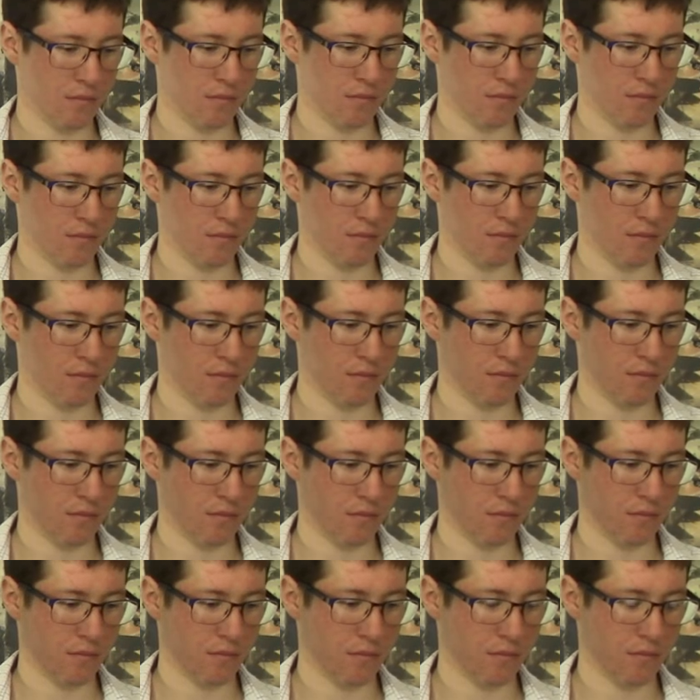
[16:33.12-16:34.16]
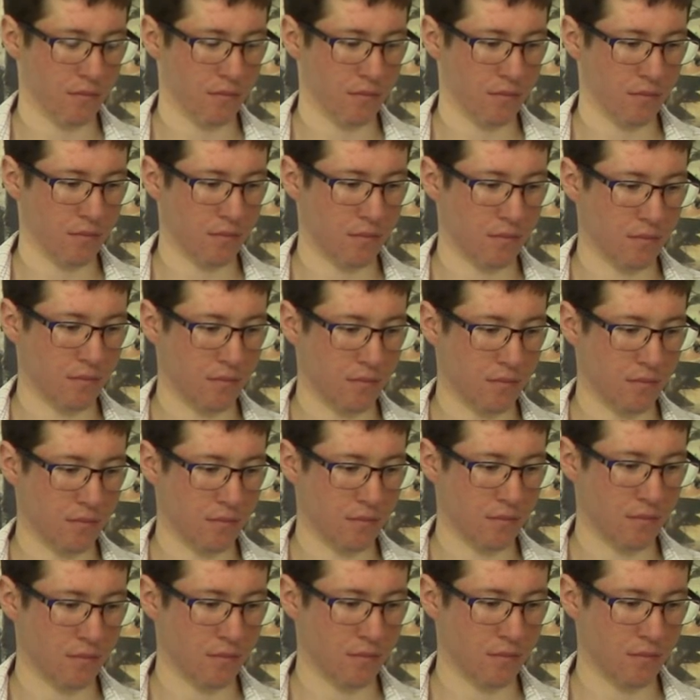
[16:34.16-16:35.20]

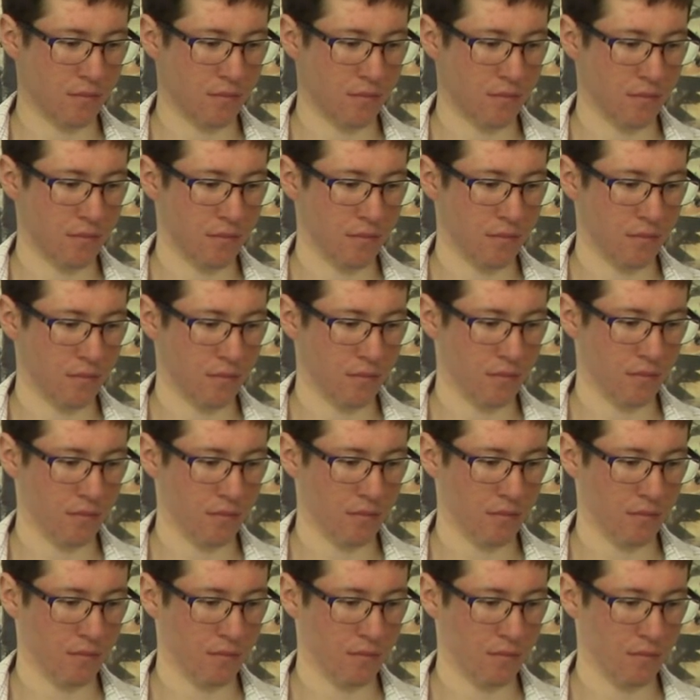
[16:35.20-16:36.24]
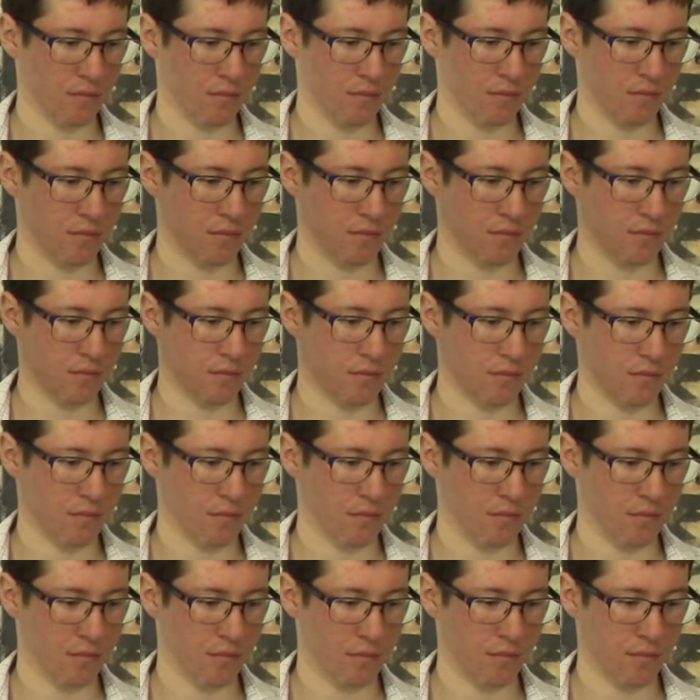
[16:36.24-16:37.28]

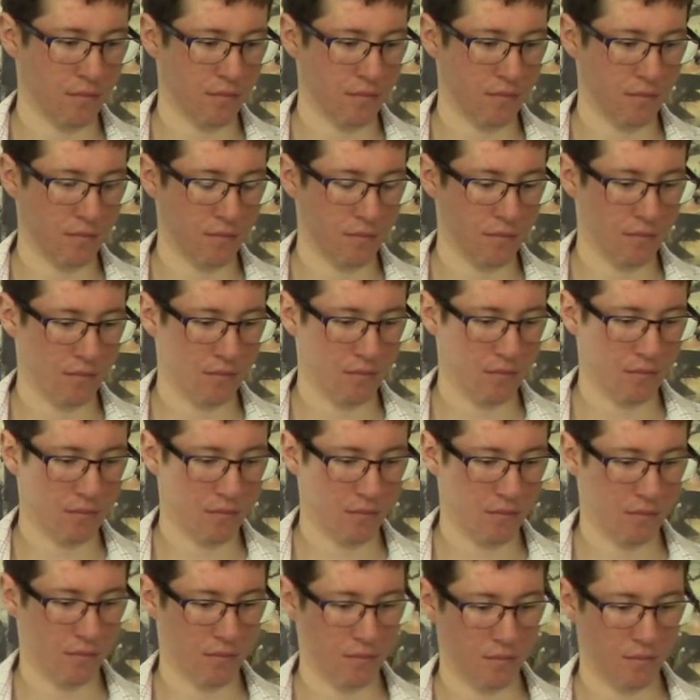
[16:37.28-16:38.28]
No words are spoken by the person on screen.